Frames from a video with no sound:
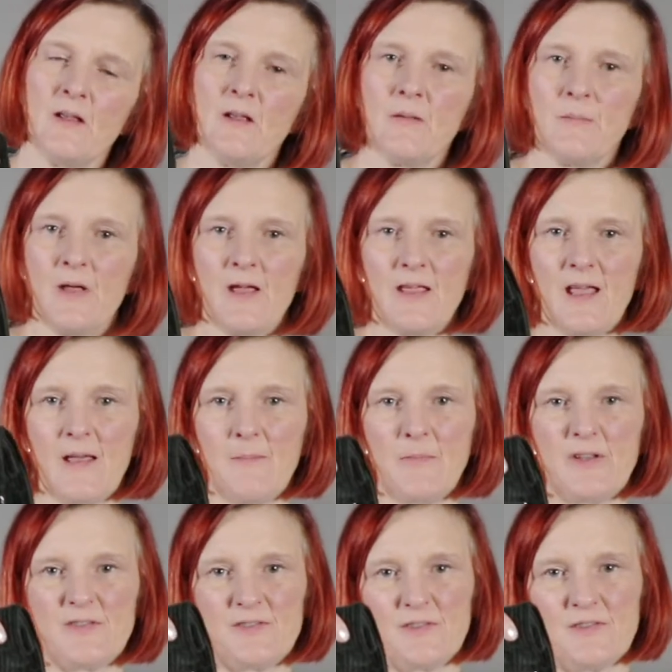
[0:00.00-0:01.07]
But again,
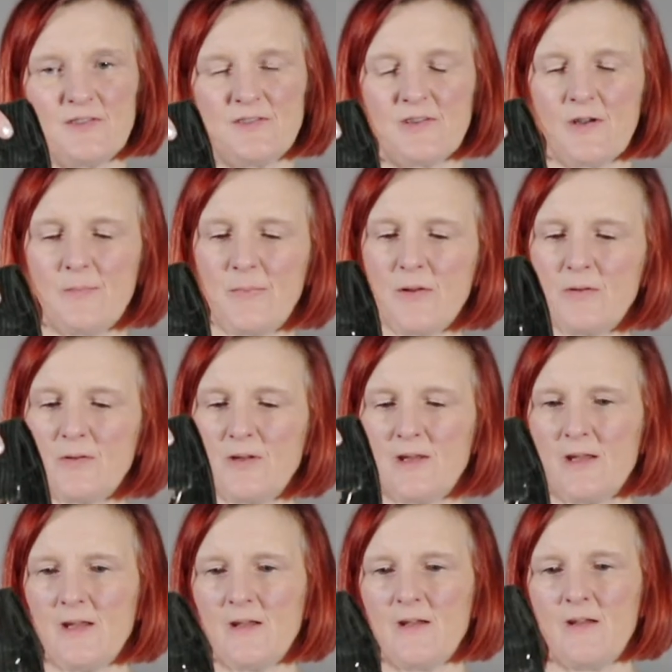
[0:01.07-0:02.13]
because this is so
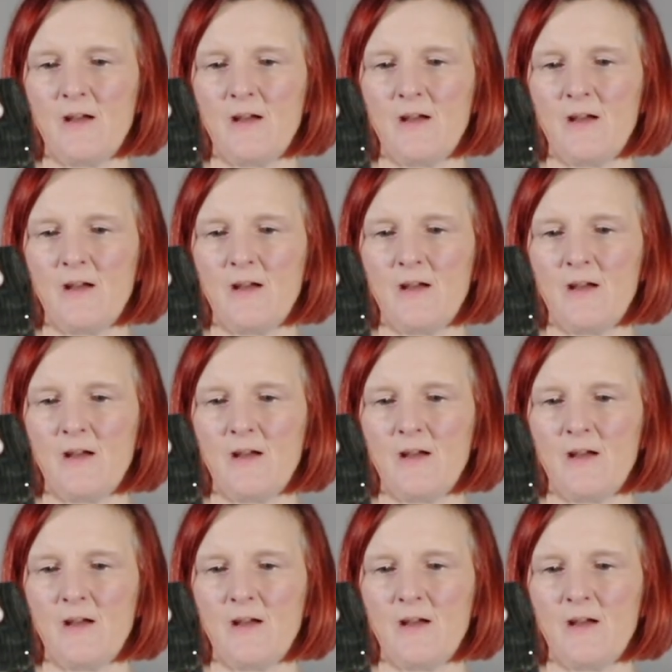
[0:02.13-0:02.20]
bulky,